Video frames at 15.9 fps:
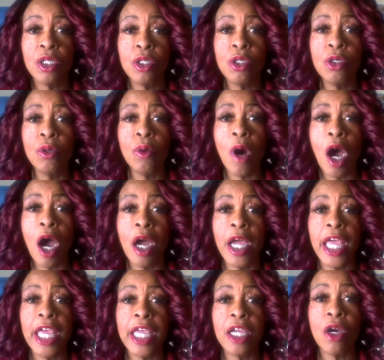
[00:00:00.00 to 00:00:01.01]
you
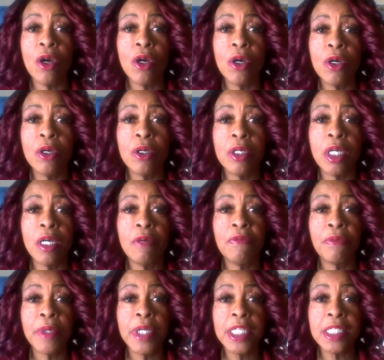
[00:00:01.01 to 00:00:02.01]
are a urn
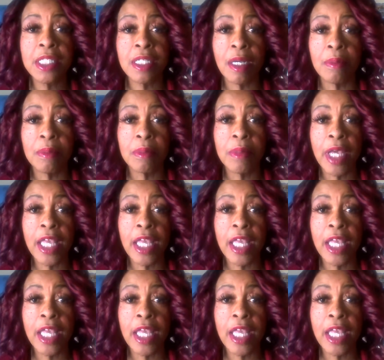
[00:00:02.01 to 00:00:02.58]
of wisdom,